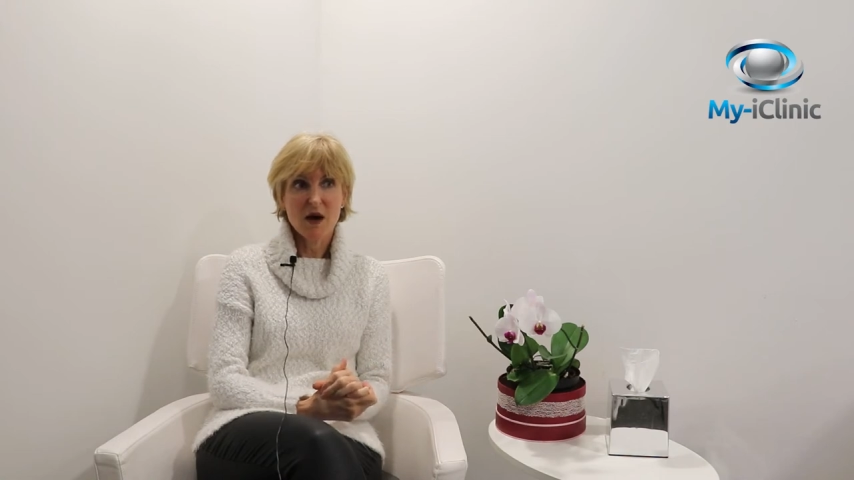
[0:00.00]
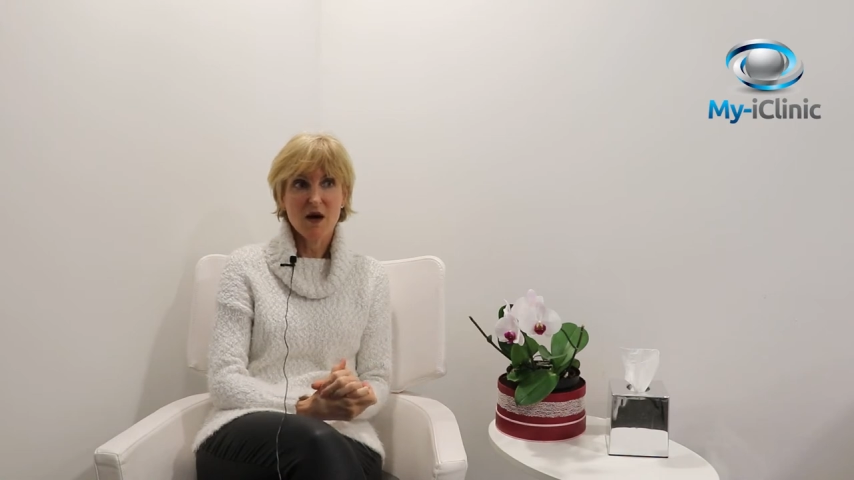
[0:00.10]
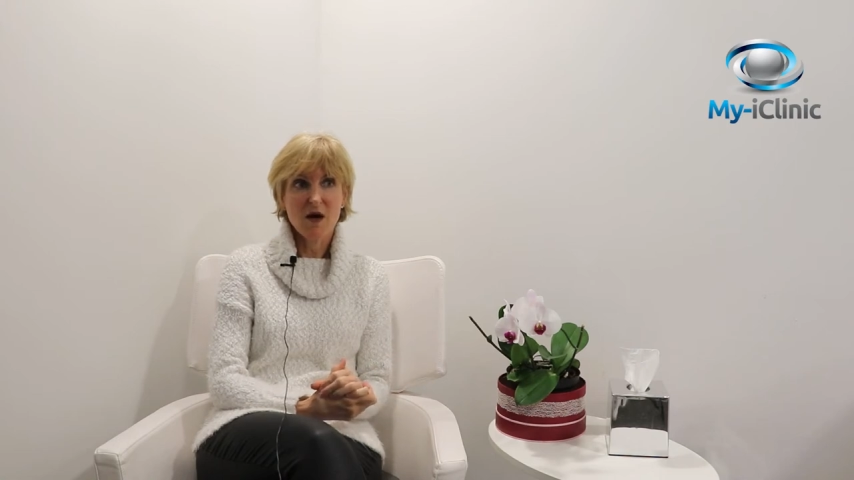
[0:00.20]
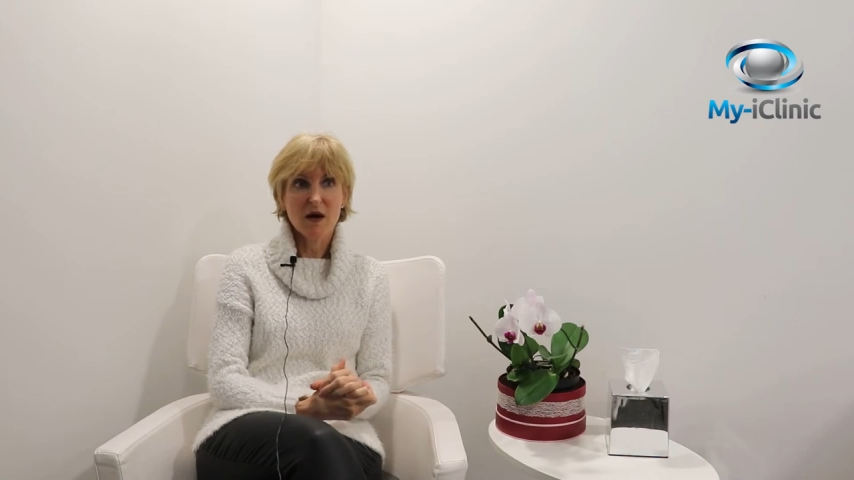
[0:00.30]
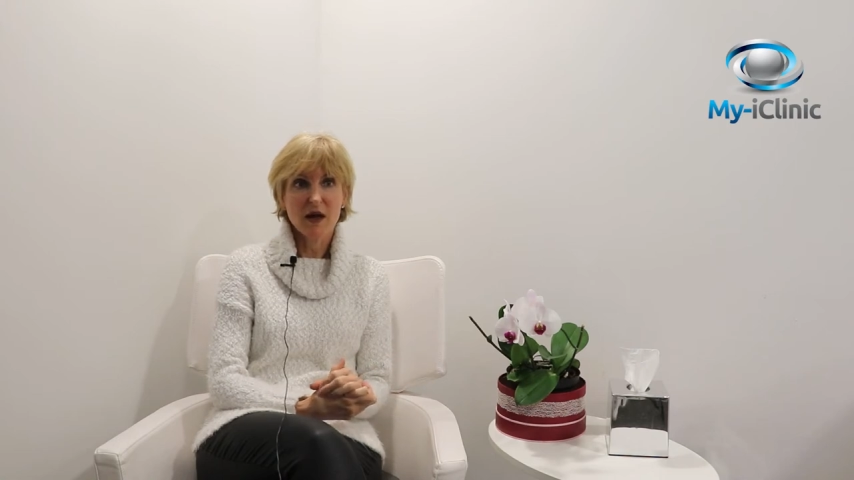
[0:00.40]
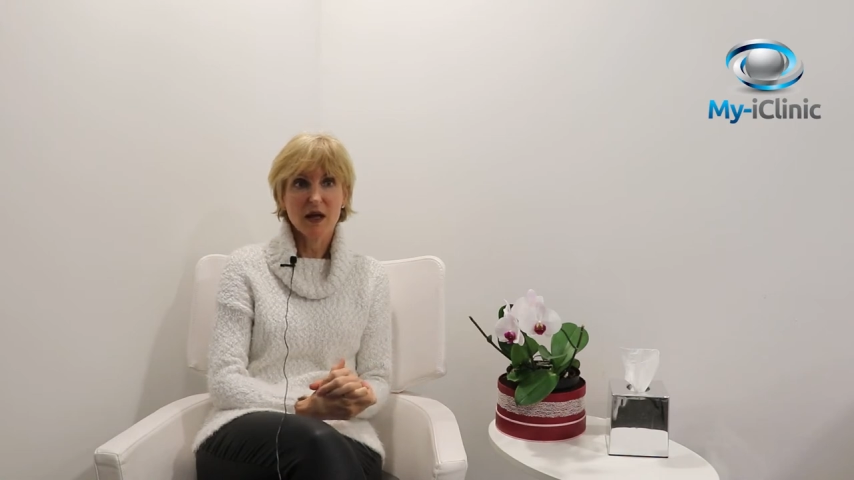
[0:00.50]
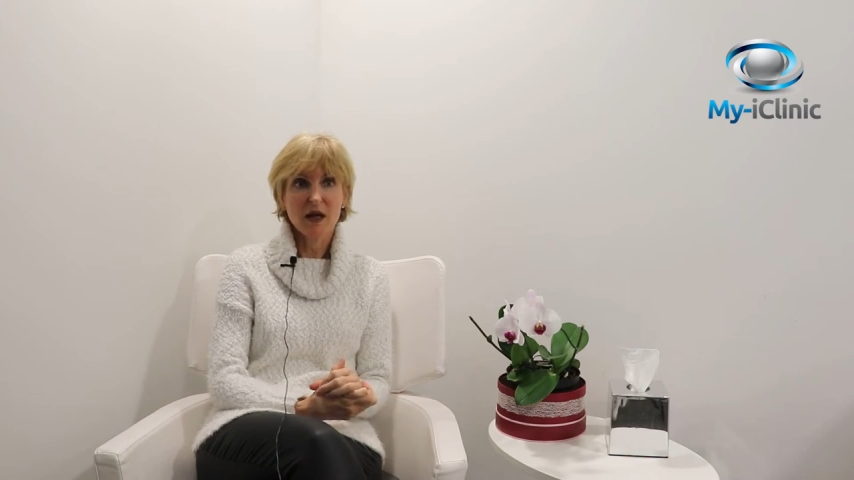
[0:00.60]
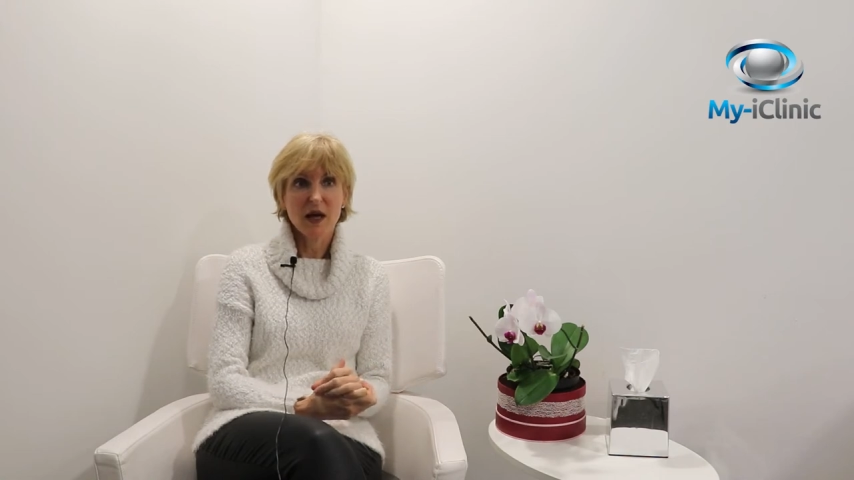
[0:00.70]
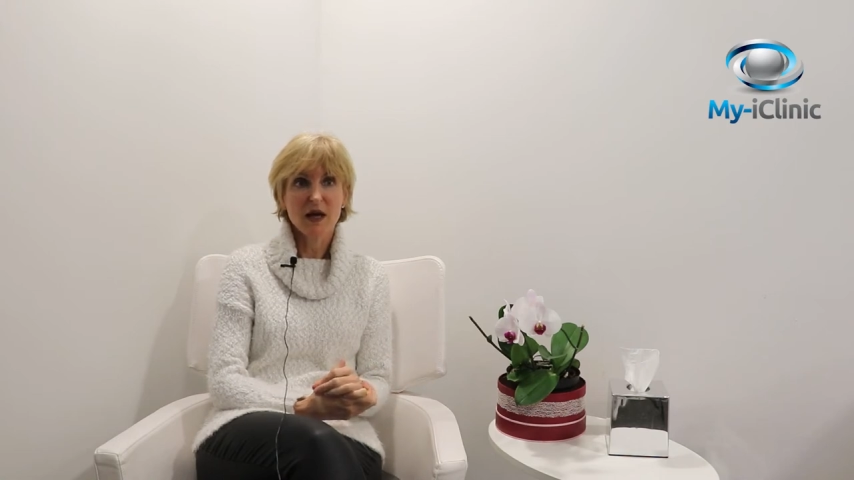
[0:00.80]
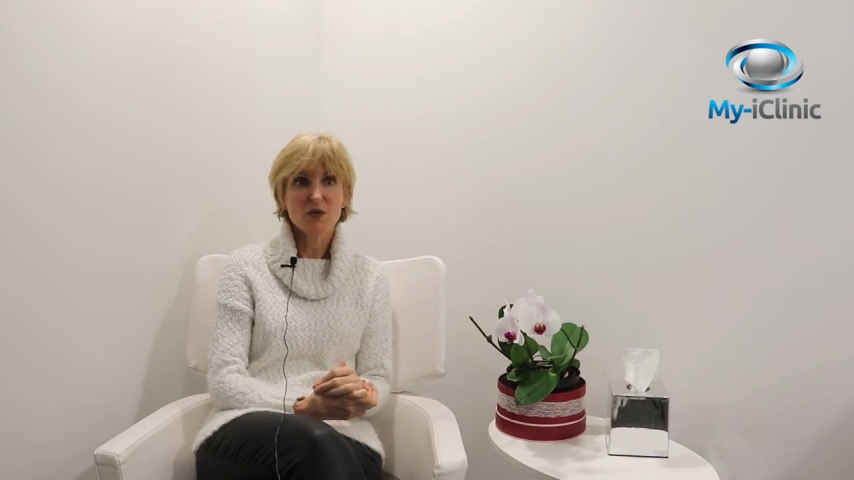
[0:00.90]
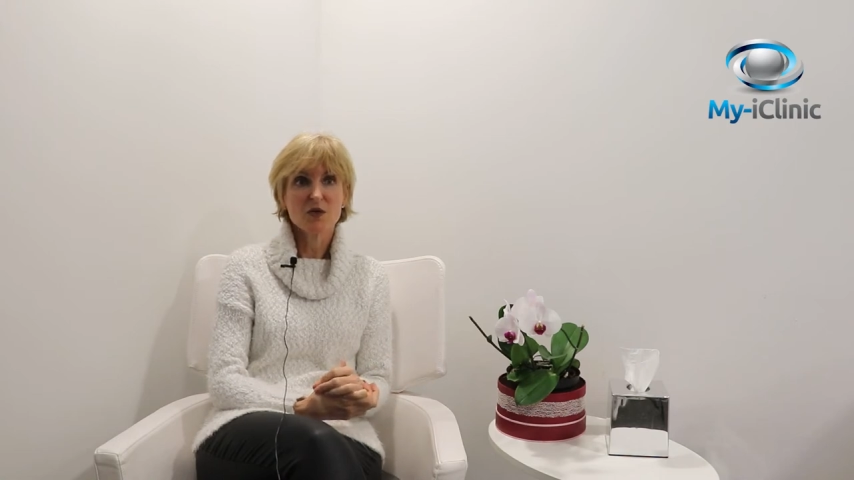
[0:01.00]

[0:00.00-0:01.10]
I had